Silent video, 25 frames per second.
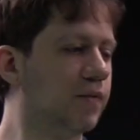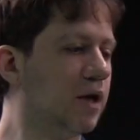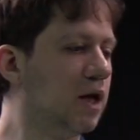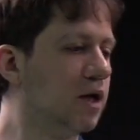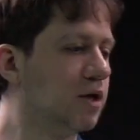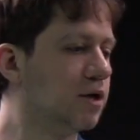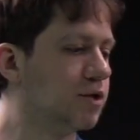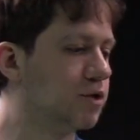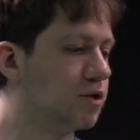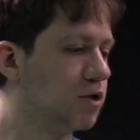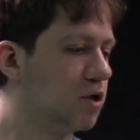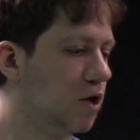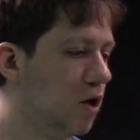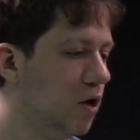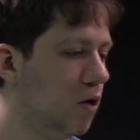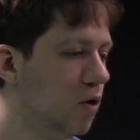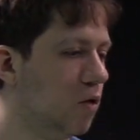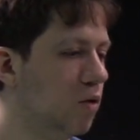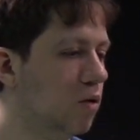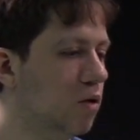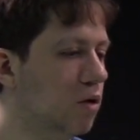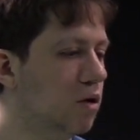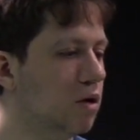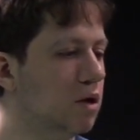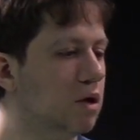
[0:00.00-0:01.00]

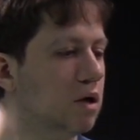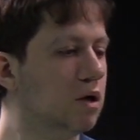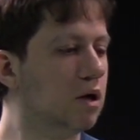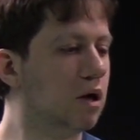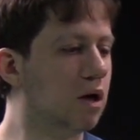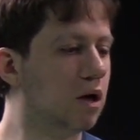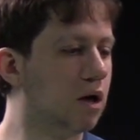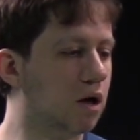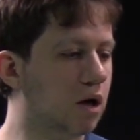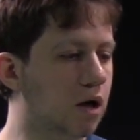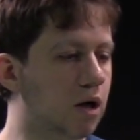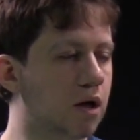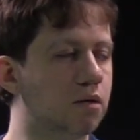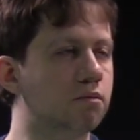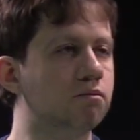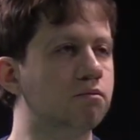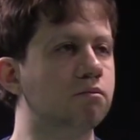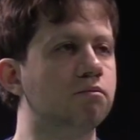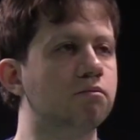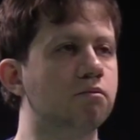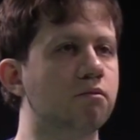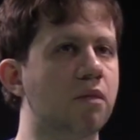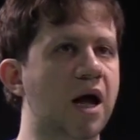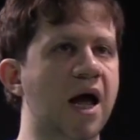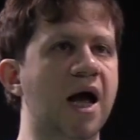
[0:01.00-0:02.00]
so
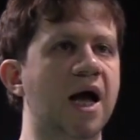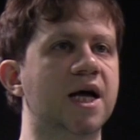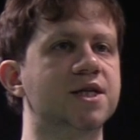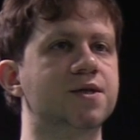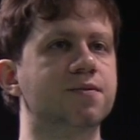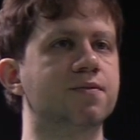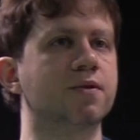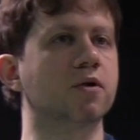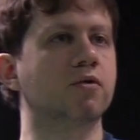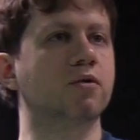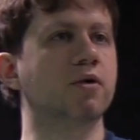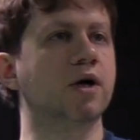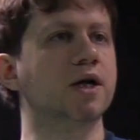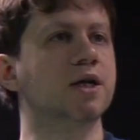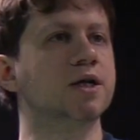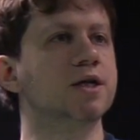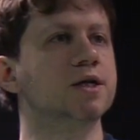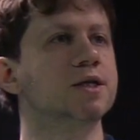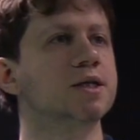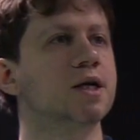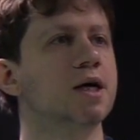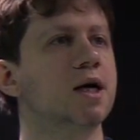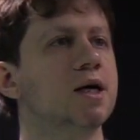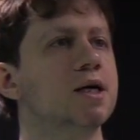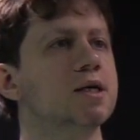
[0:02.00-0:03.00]
as we already
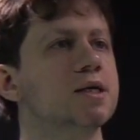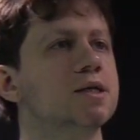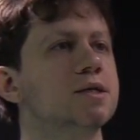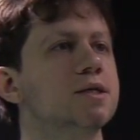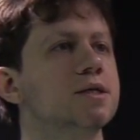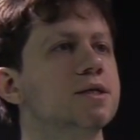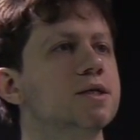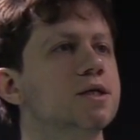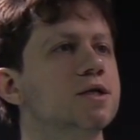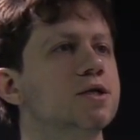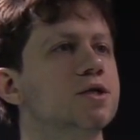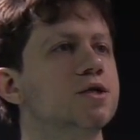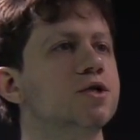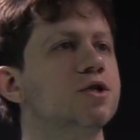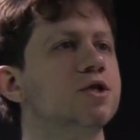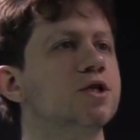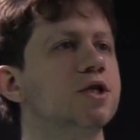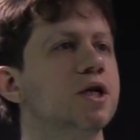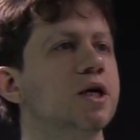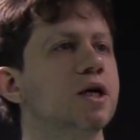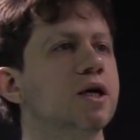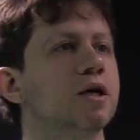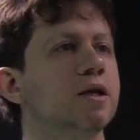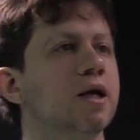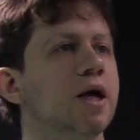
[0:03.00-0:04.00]
discussed, this
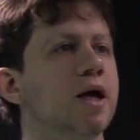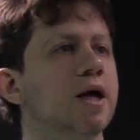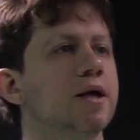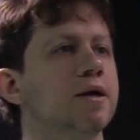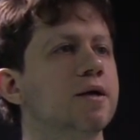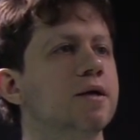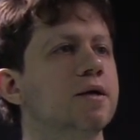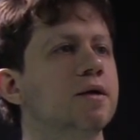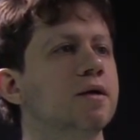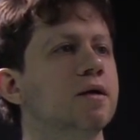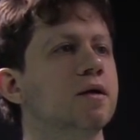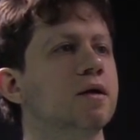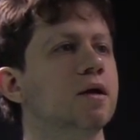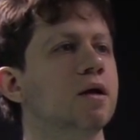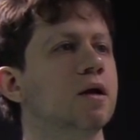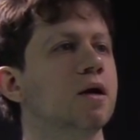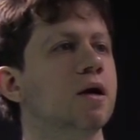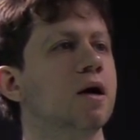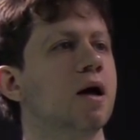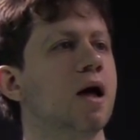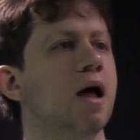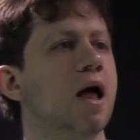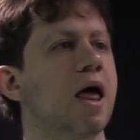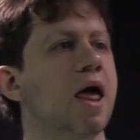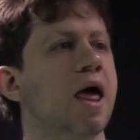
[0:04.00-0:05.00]
GLN
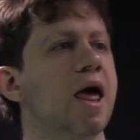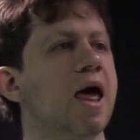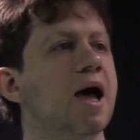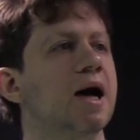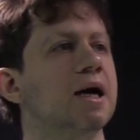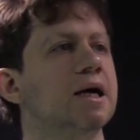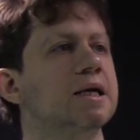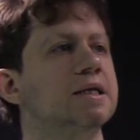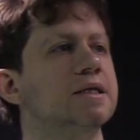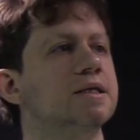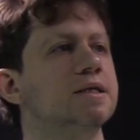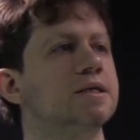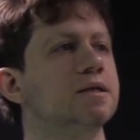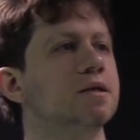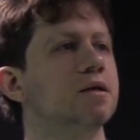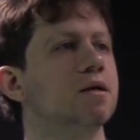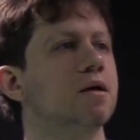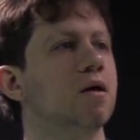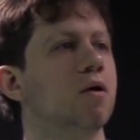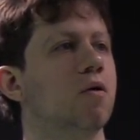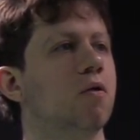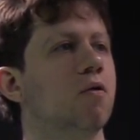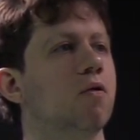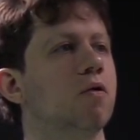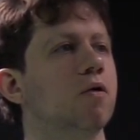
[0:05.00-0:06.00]
acts
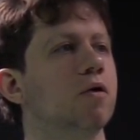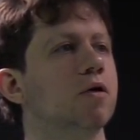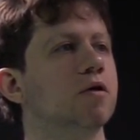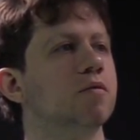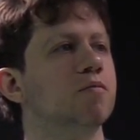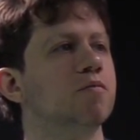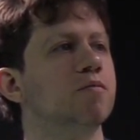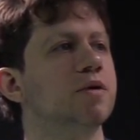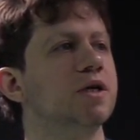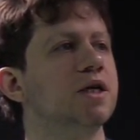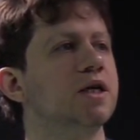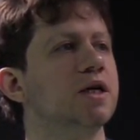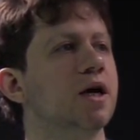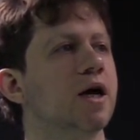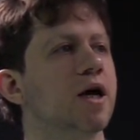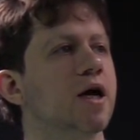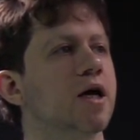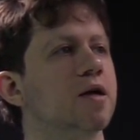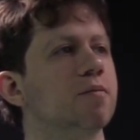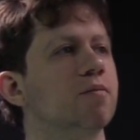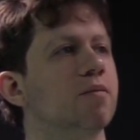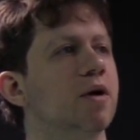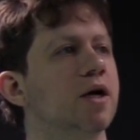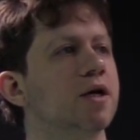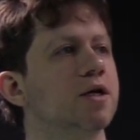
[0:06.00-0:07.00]
on
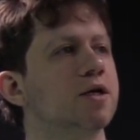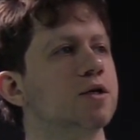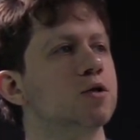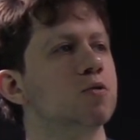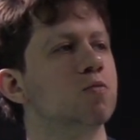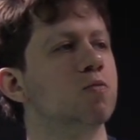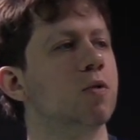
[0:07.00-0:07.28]
Pn minus